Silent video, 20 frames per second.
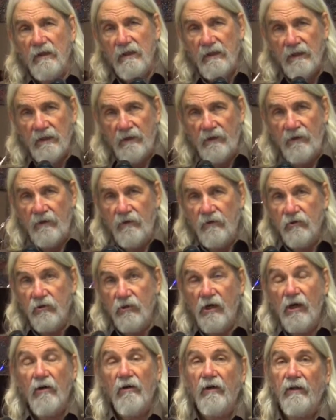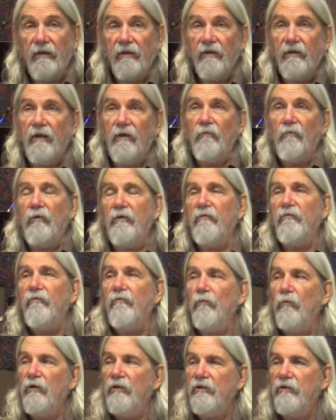in the sharing that we,
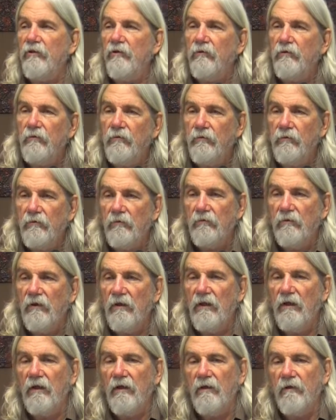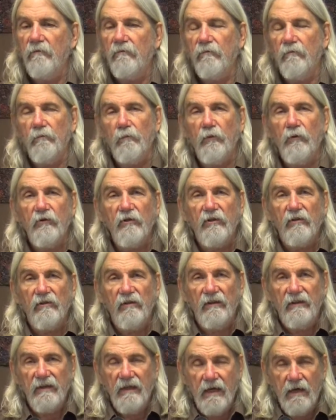we do, uh,
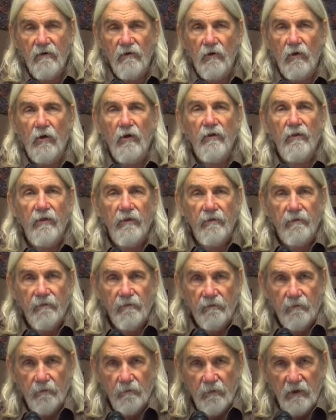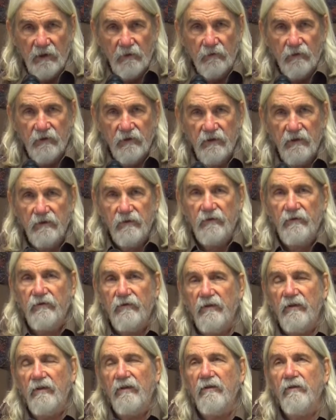particularly now on being with
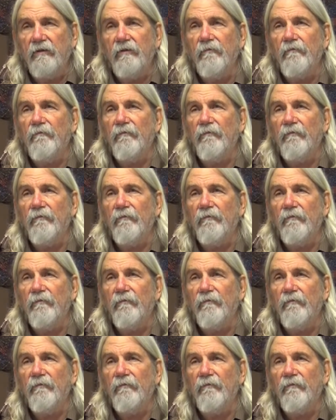Jesus in the,